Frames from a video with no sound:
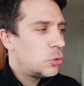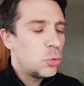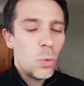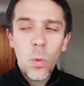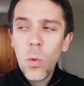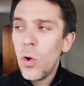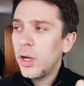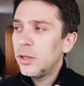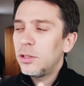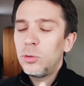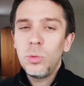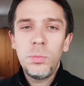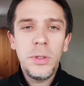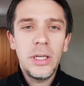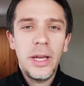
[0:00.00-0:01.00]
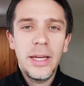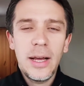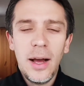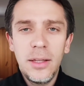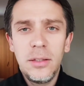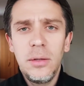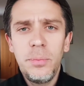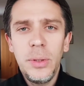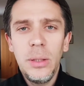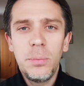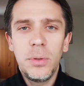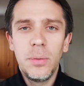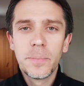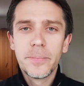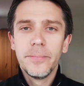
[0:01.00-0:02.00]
to want to be like other people.